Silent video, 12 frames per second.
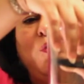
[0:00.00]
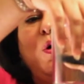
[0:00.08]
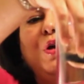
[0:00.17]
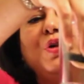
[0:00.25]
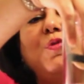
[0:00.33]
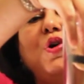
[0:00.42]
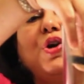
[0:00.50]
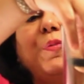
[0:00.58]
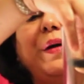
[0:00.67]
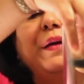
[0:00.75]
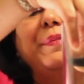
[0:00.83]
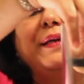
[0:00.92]
volume
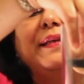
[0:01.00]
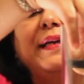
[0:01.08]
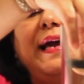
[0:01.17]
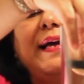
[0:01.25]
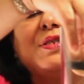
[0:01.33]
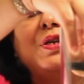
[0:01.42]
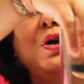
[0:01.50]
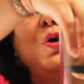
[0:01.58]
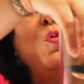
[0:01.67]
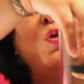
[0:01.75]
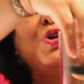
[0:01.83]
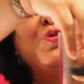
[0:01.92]
occupied by the gas.
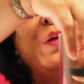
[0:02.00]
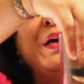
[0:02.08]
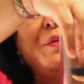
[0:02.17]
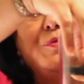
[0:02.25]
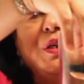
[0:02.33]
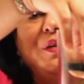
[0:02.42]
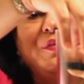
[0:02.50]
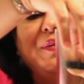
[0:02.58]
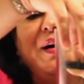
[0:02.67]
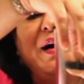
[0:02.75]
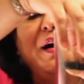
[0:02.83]
What do I observe?